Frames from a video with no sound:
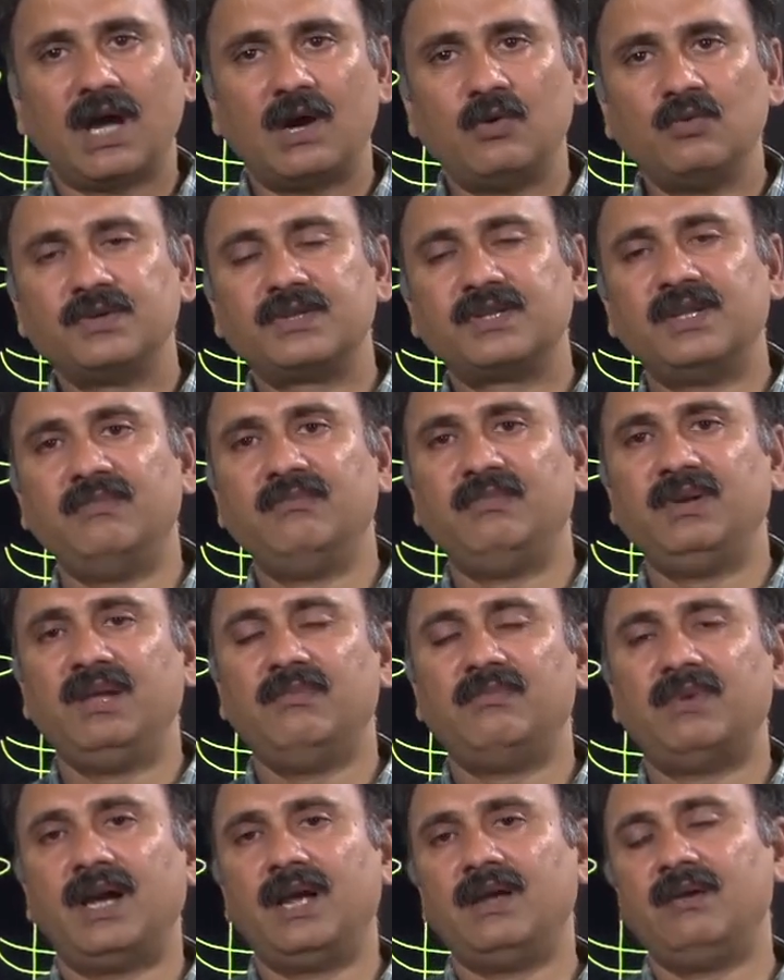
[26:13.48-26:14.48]
out
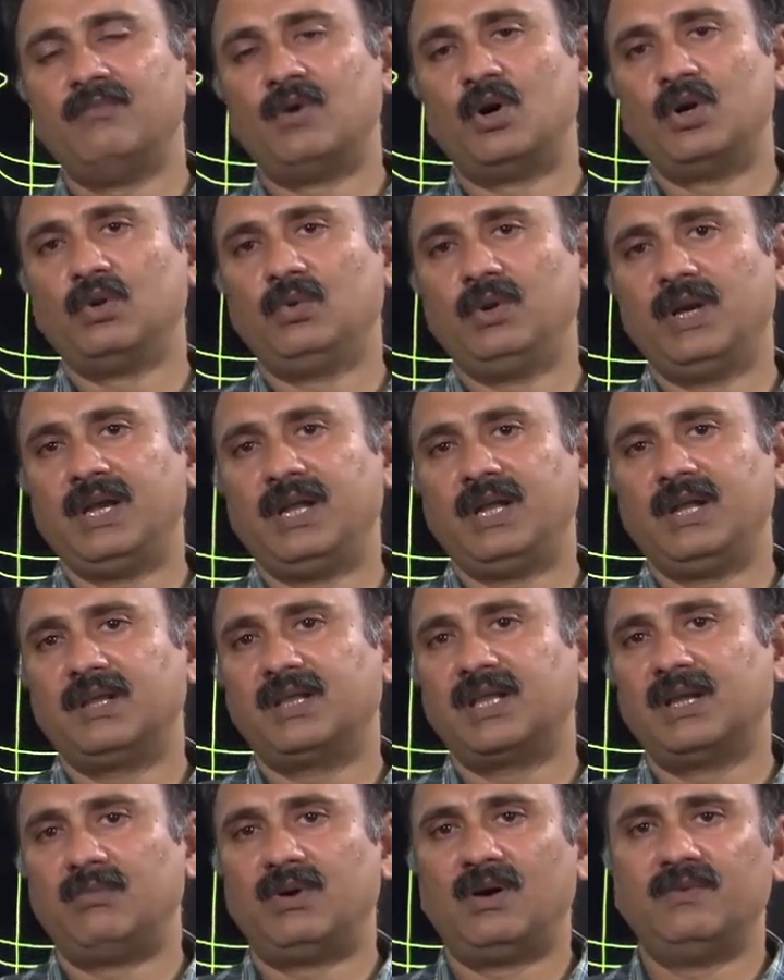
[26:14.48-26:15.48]
simply by
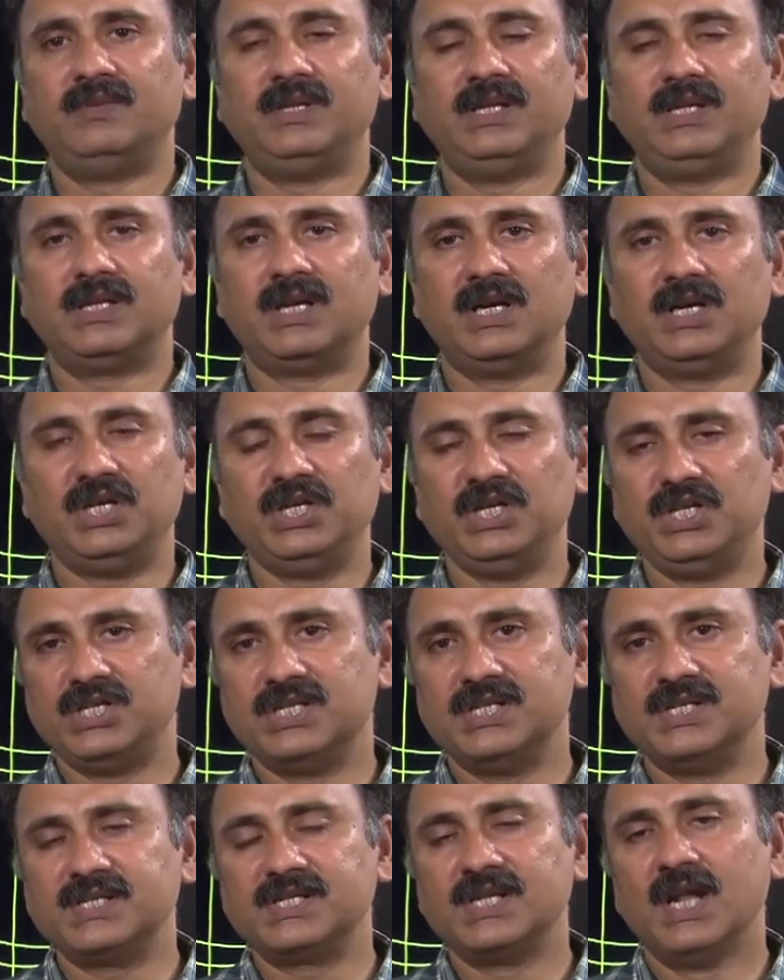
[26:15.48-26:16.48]
modulating some of the
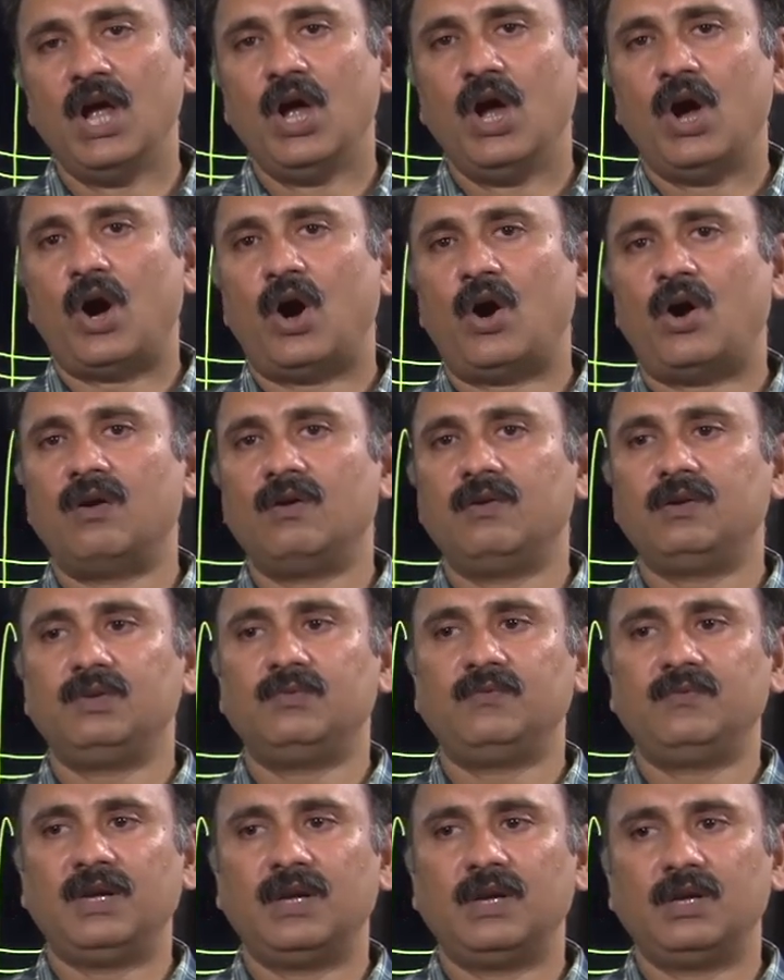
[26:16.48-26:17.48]
conditions, or
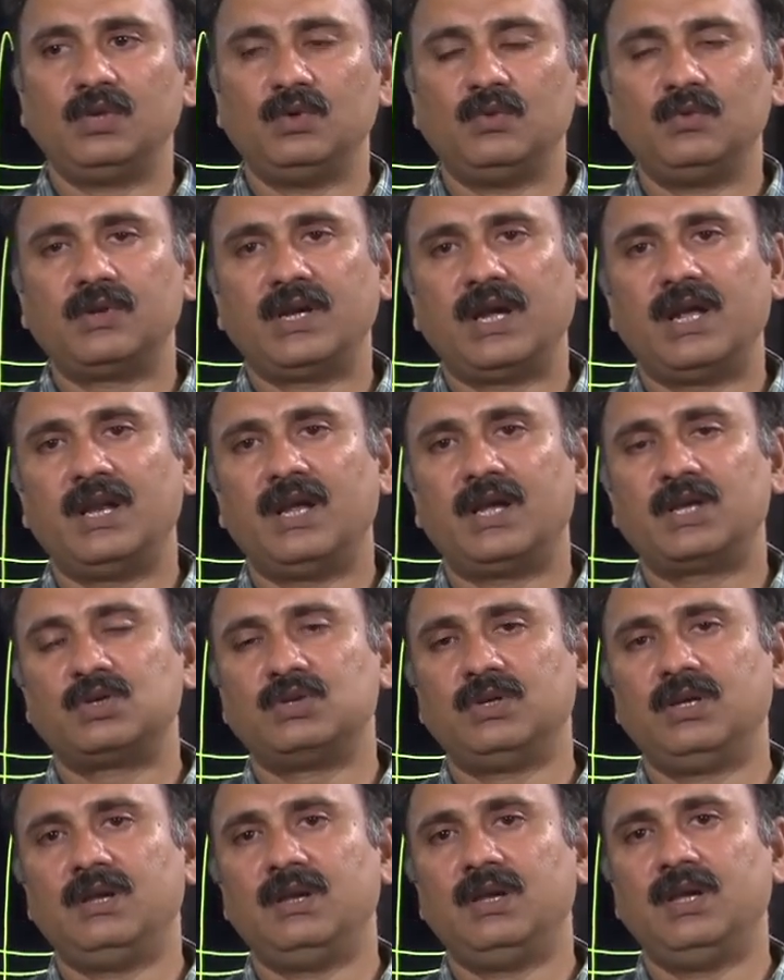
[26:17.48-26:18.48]
where you can
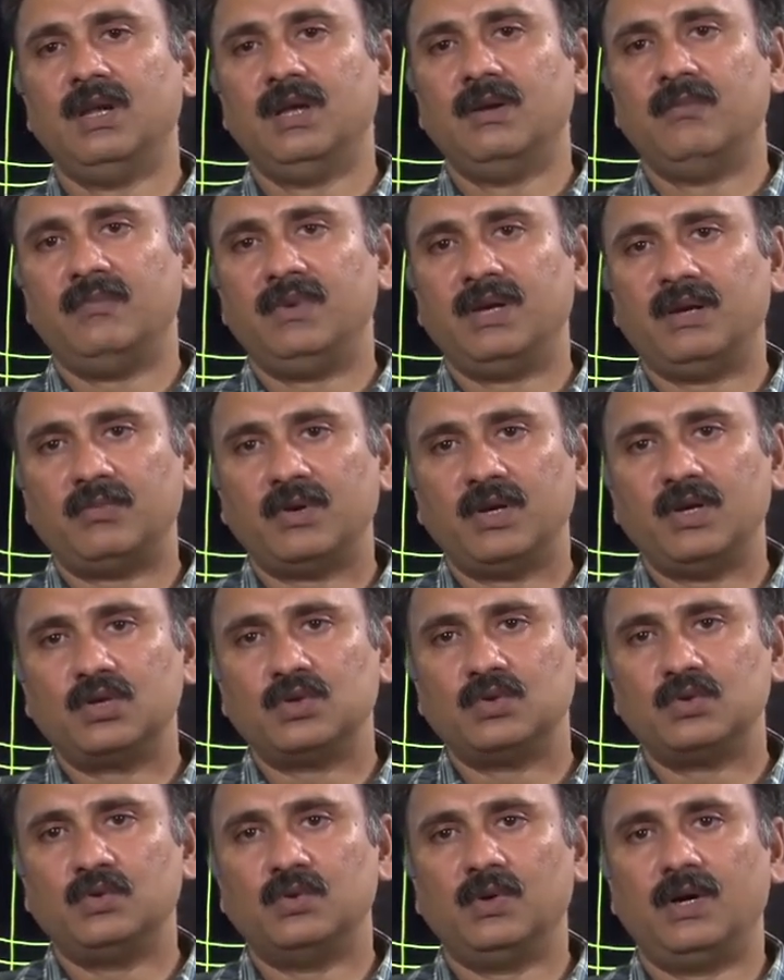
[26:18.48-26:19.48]
actually be able
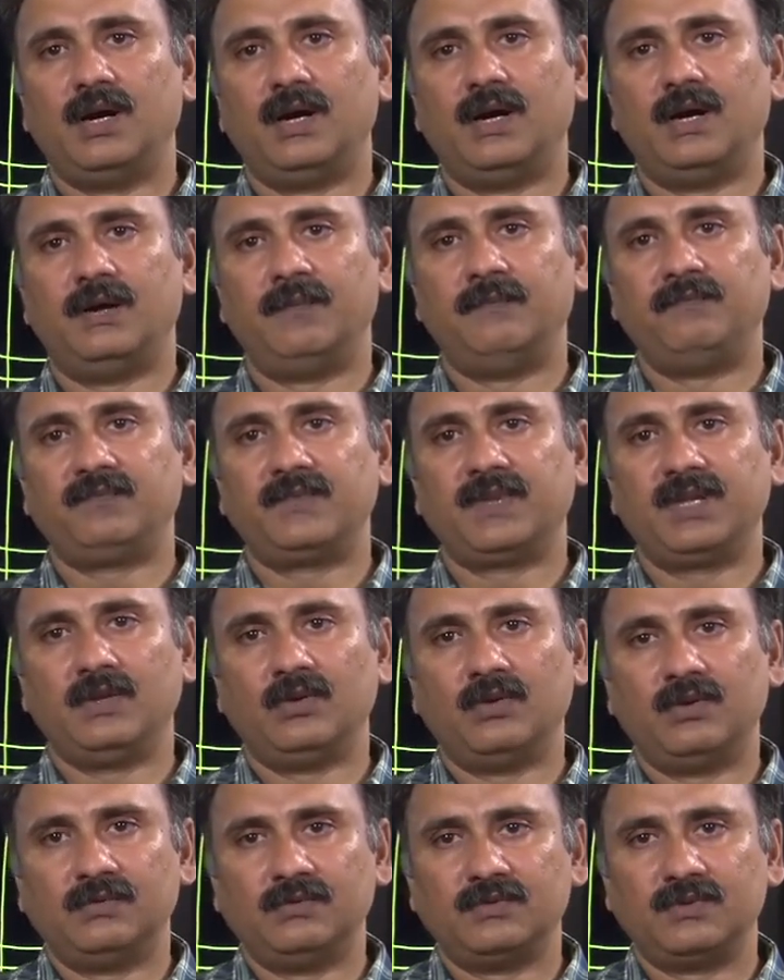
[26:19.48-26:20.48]
to
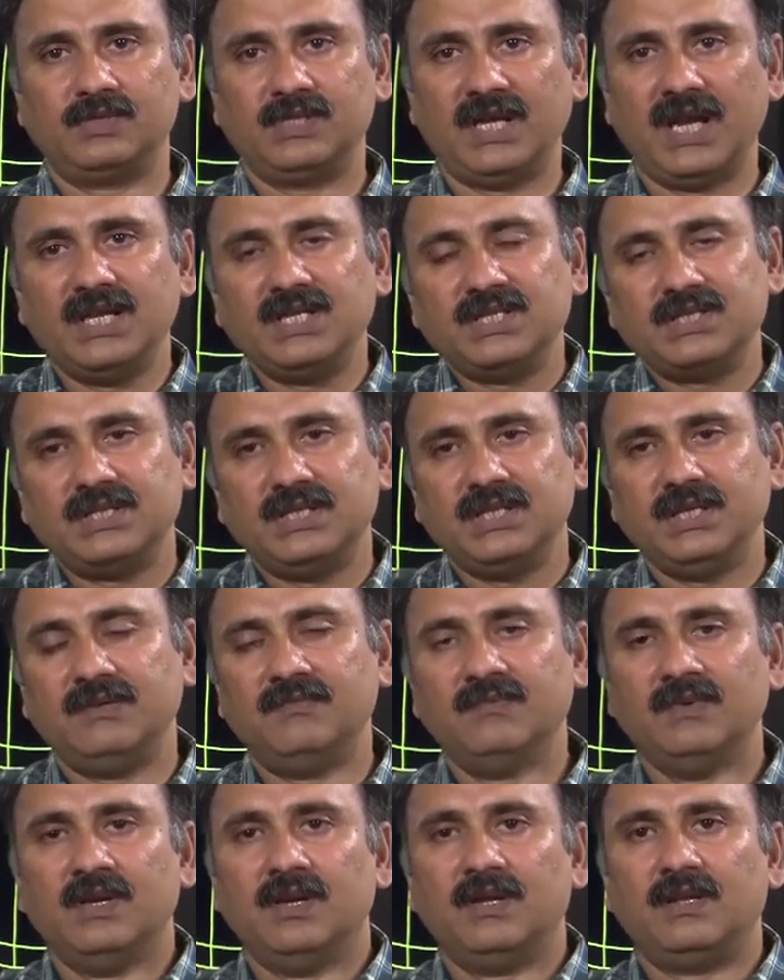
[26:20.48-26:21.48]
change
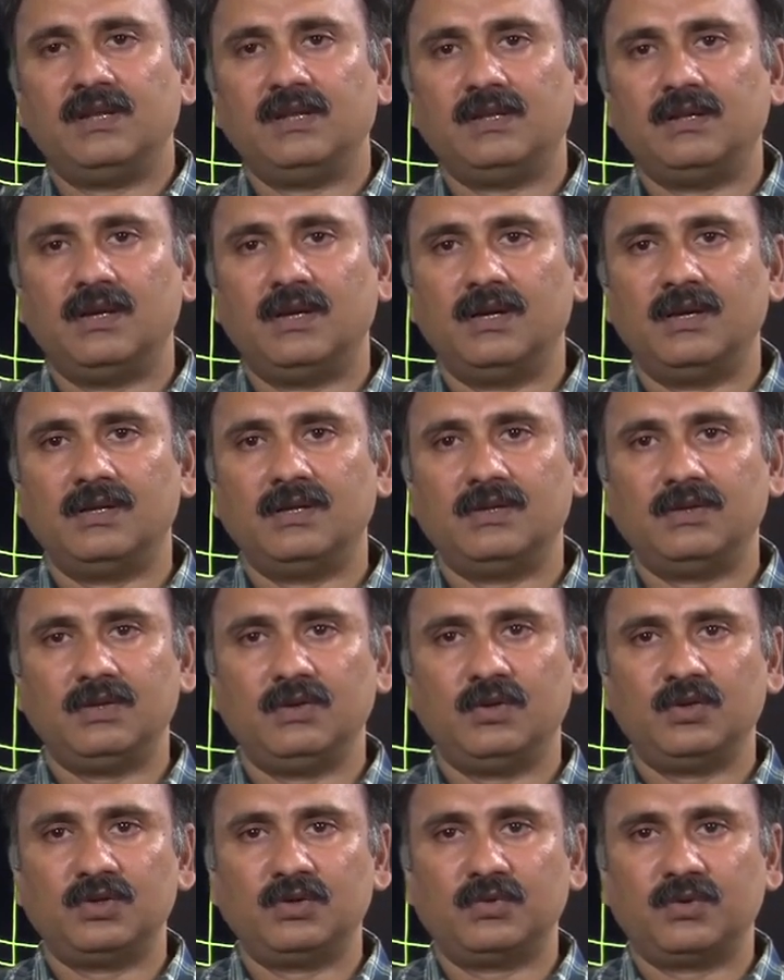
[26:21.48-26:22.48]
the
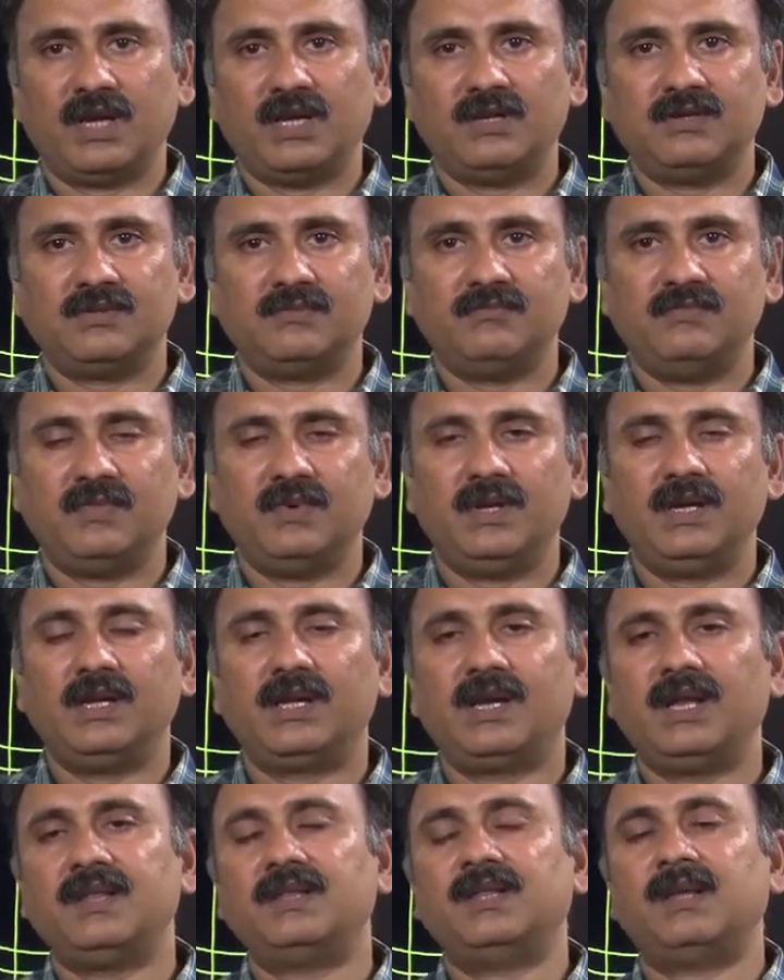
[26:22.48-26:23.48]
you can
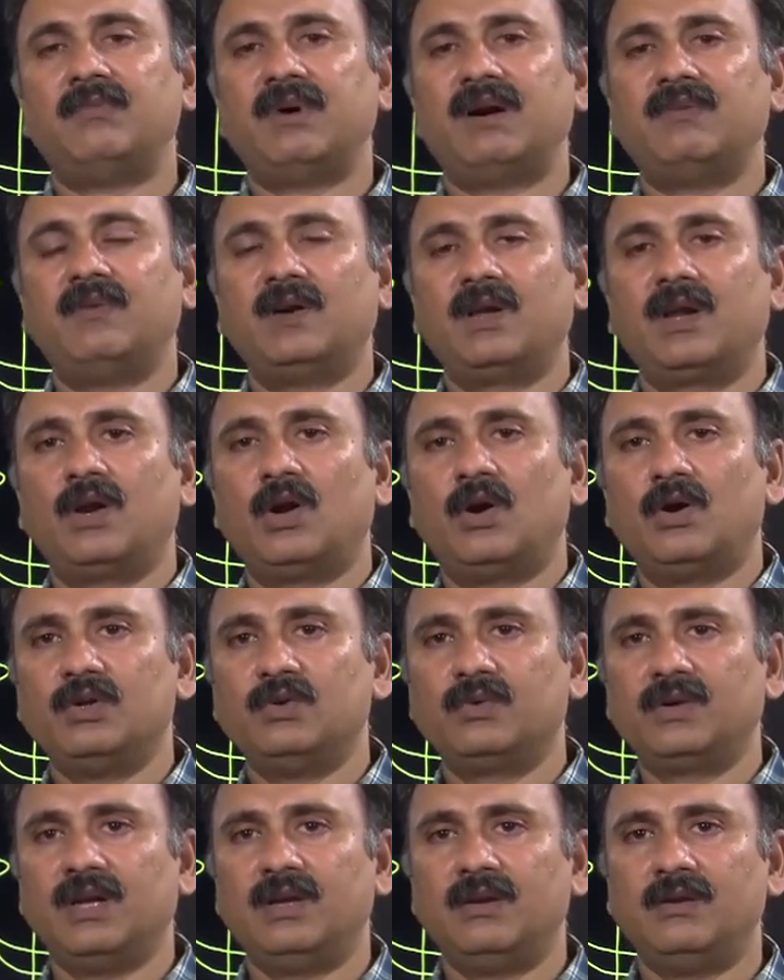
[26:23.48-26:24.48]
increase the buffer, or
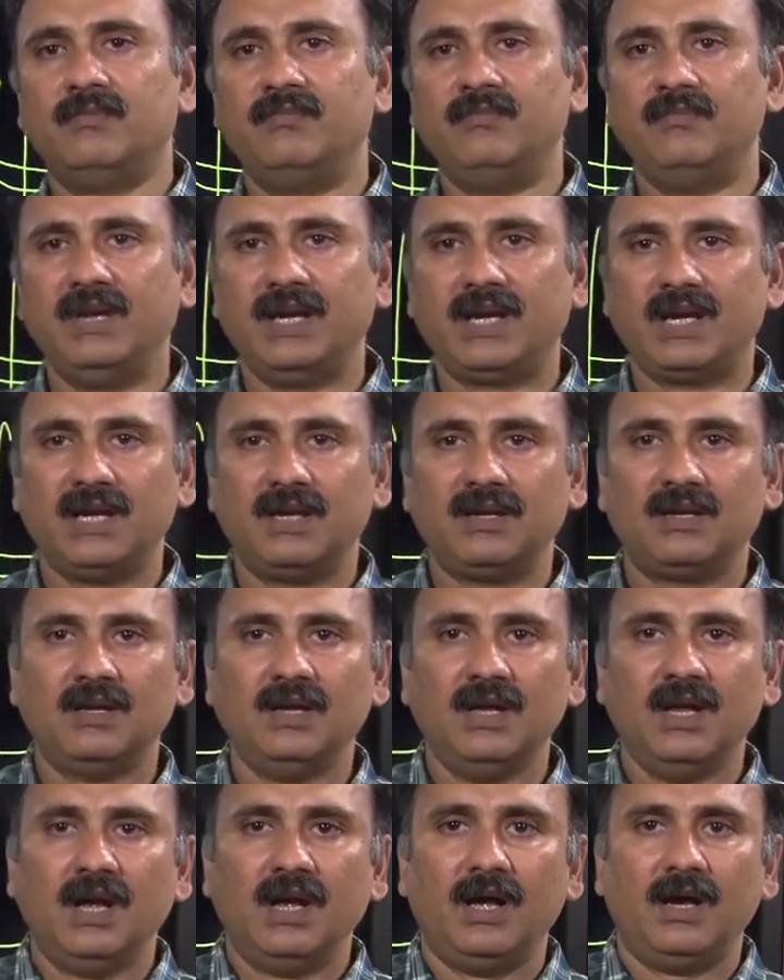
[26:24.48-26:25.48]
you can make it
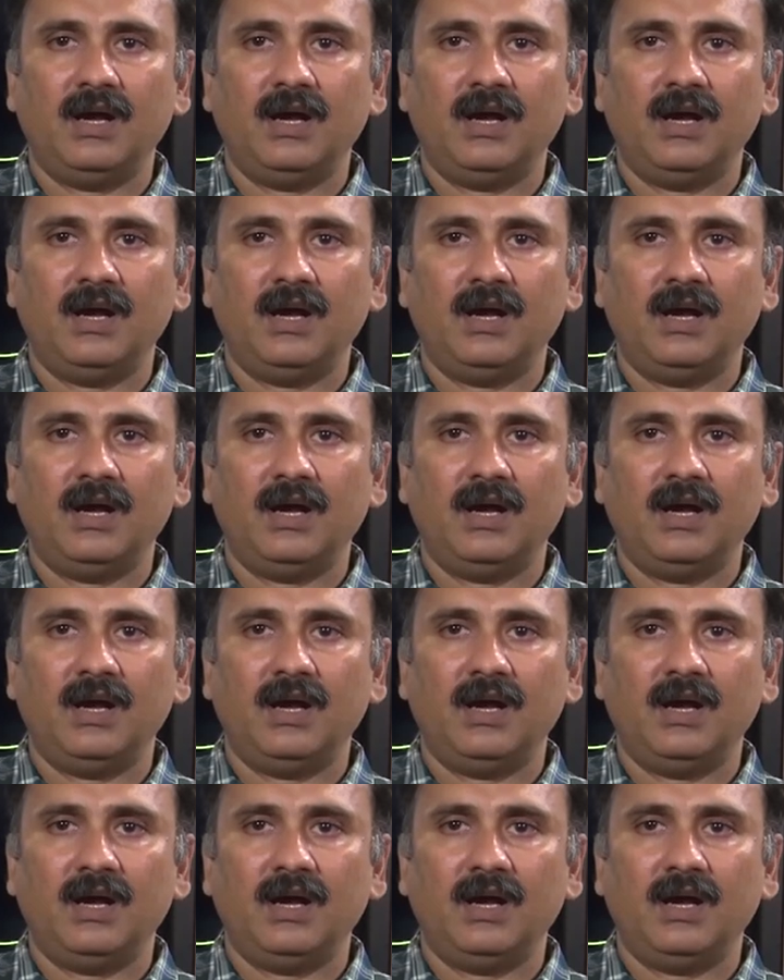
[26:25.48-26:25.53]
